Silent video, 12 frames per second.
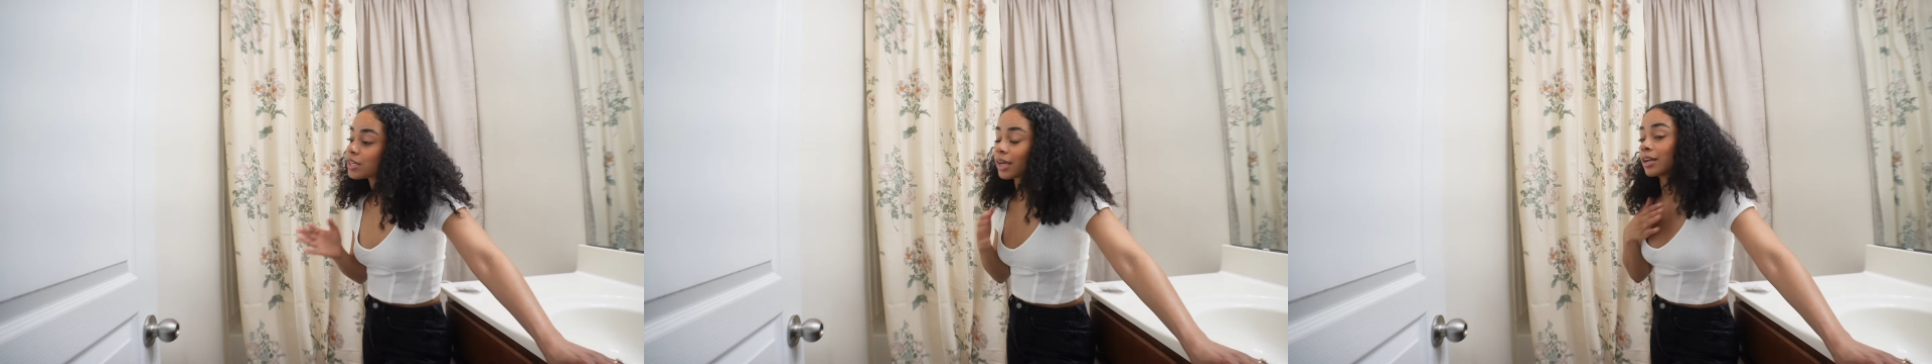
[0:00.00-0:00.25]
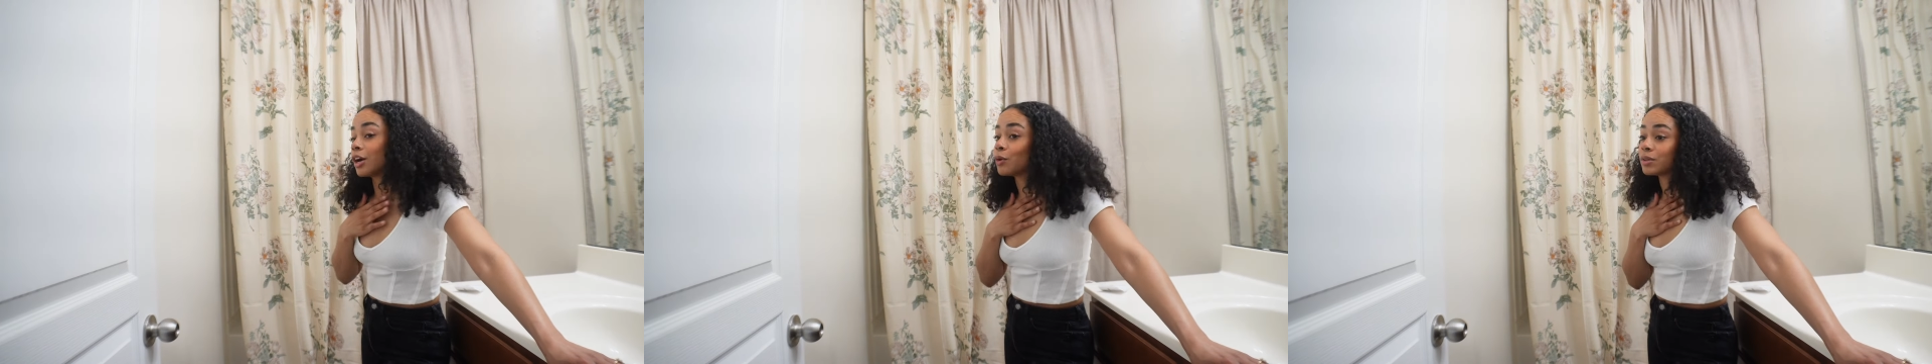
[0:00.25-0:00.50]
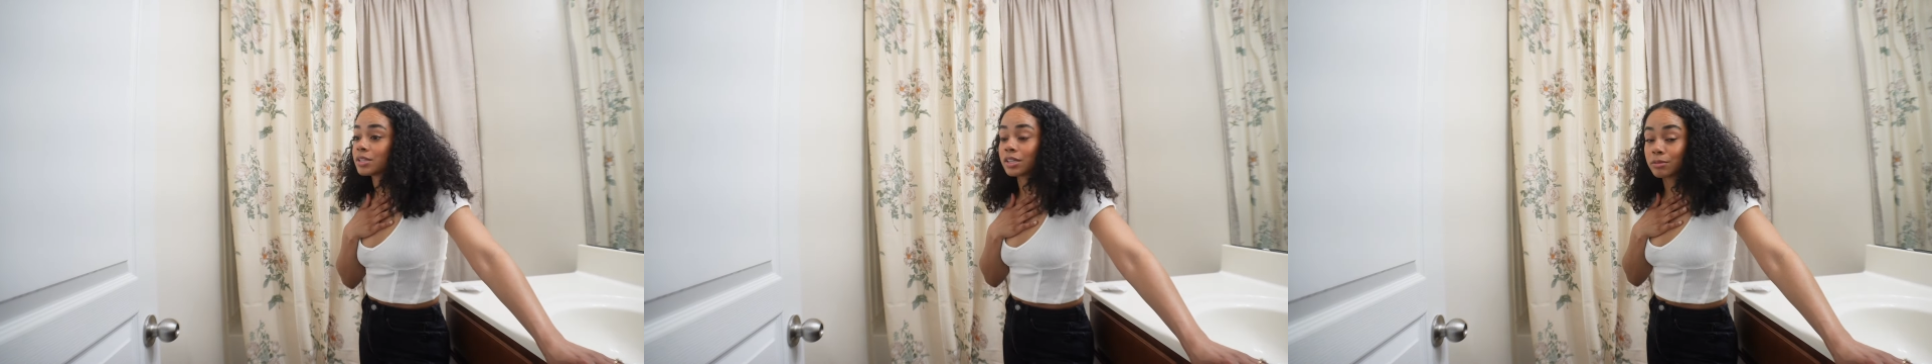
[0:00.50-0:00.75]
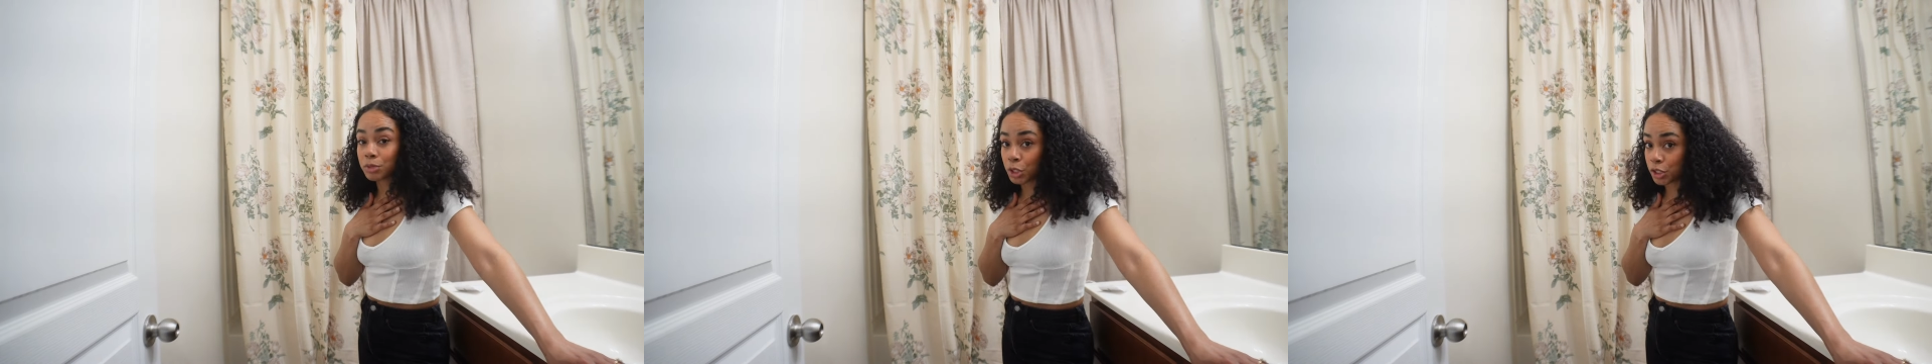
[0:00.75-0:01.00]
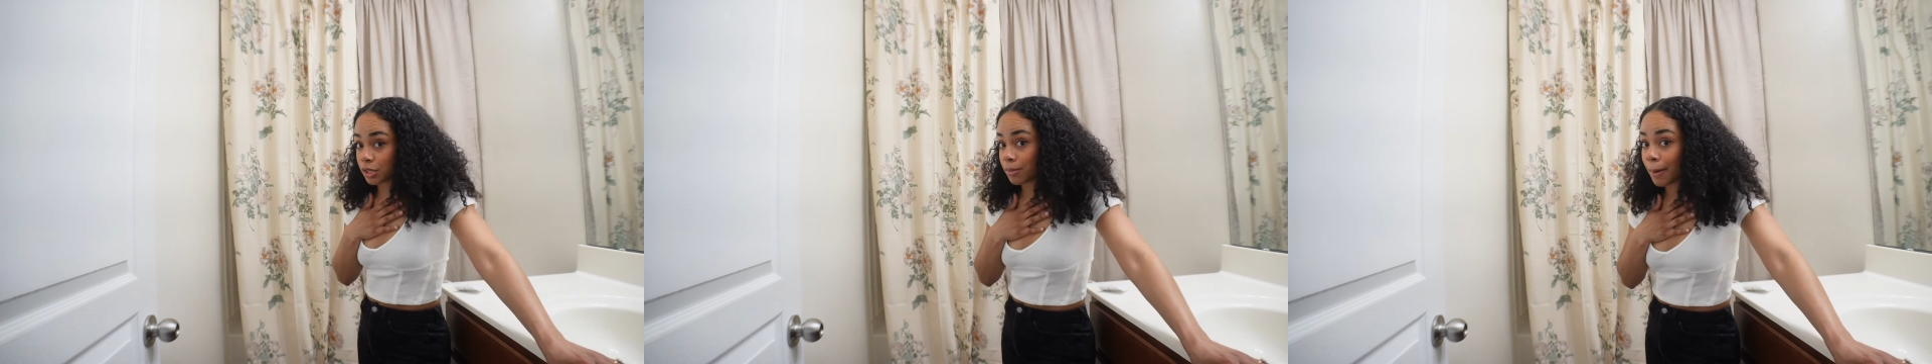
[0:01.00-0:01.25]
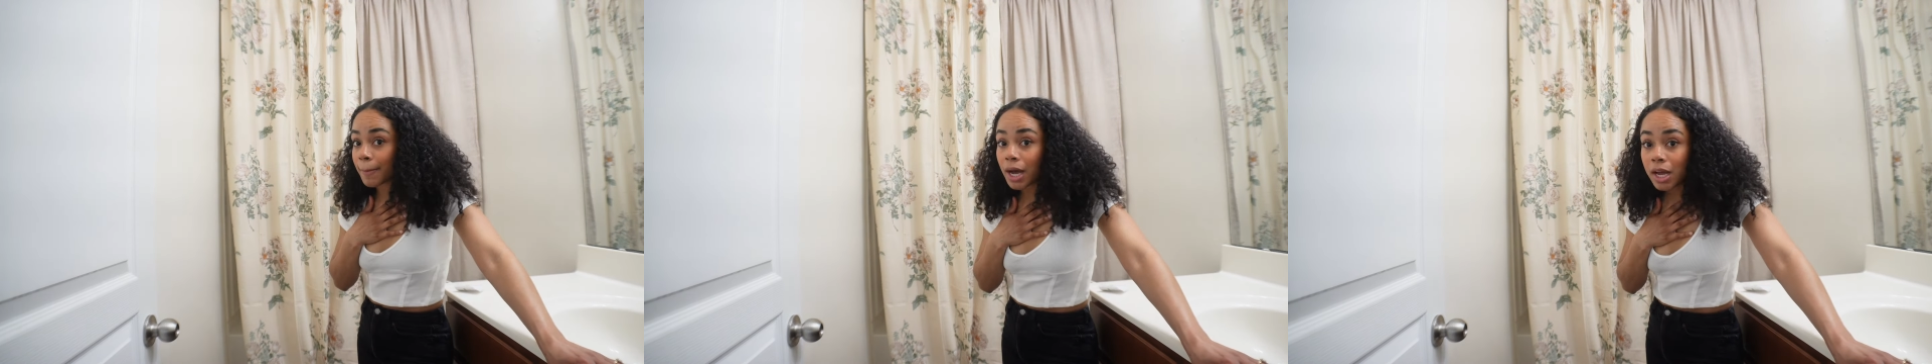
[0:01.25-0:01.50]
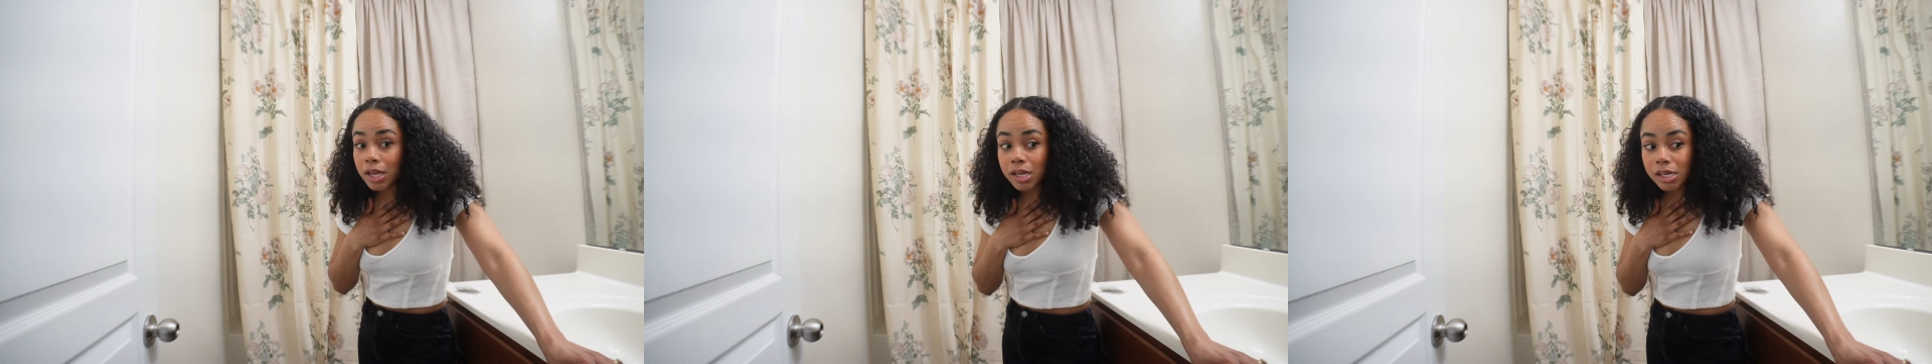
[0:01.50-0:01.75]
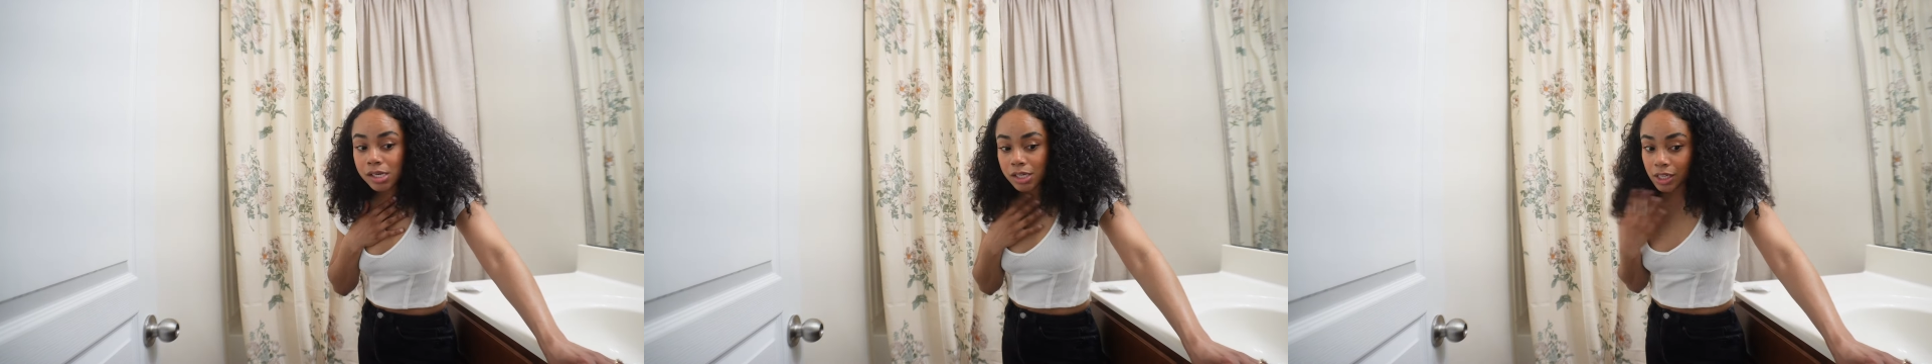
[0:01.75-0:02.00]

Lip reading: I can always end up changing my mind.